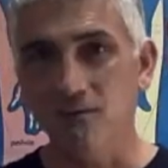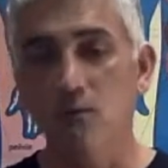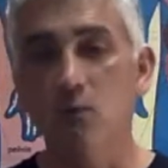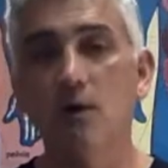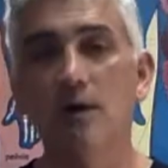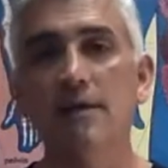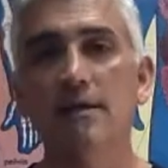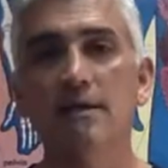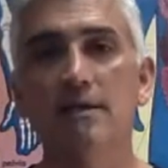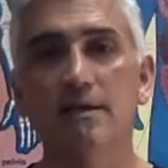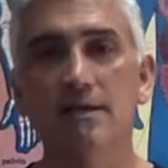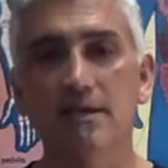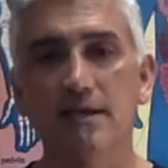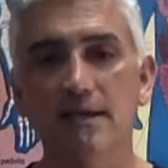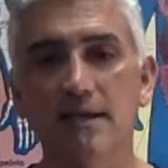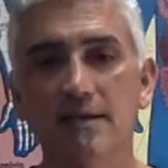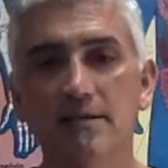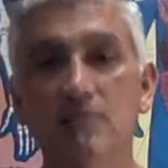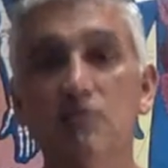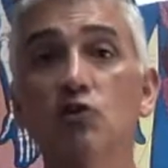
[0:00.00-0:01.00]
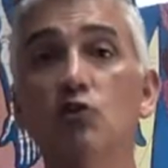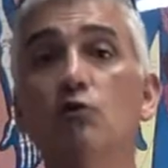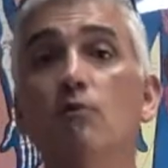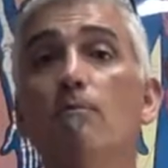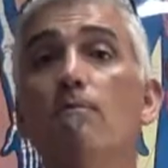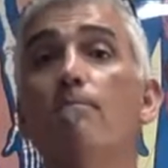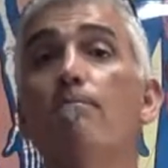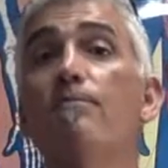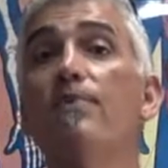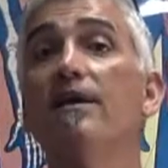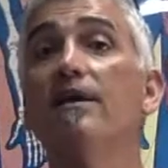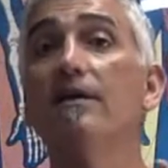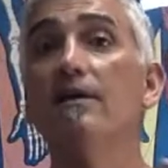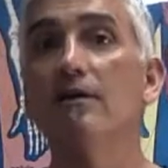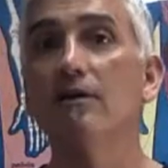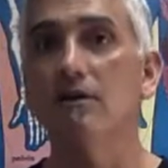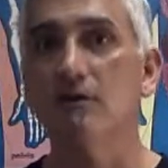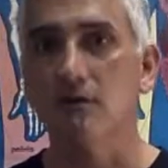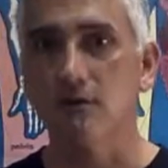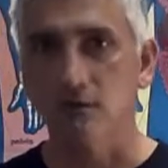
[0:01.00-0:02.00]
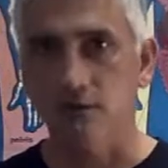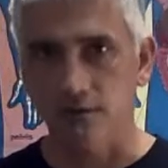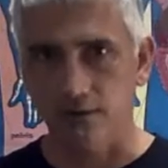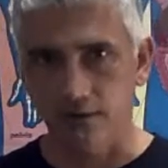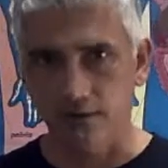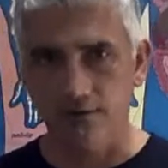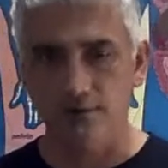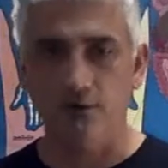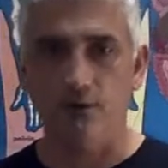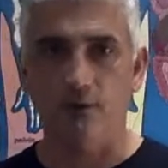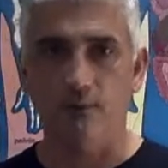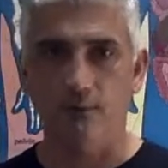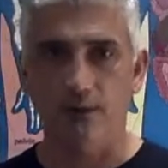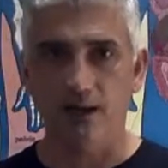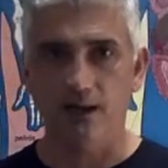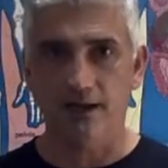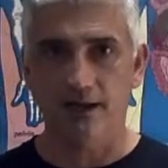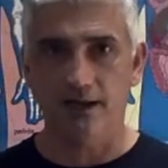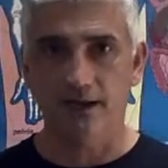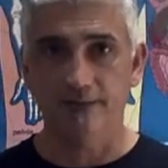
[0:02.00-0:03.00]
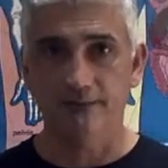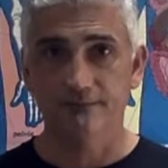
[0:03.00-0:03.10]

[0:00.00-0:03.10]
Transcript: what it needs to build your body.